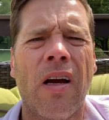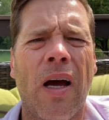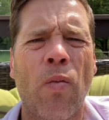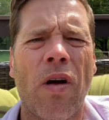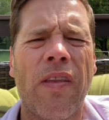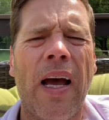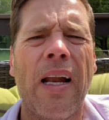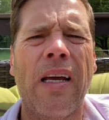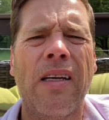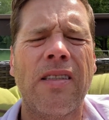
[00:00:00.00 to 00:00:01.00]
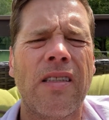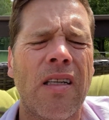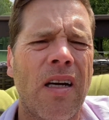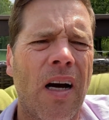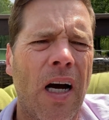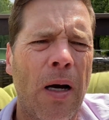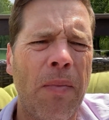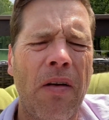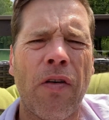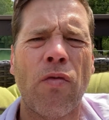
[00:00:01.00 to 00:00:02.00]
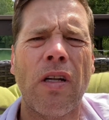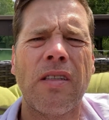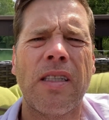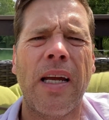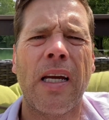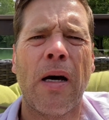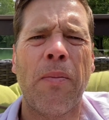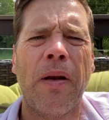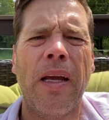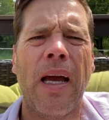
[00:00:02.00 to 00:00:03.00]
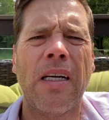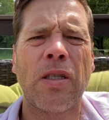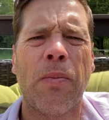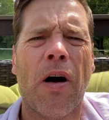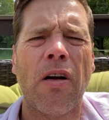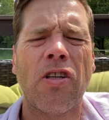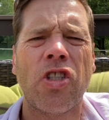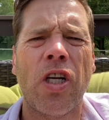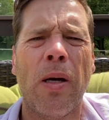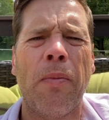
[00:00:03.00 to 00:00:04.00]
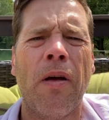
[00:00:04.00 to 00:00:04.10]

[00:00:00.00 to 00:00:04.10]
And what that is, if a real estate company has a partnership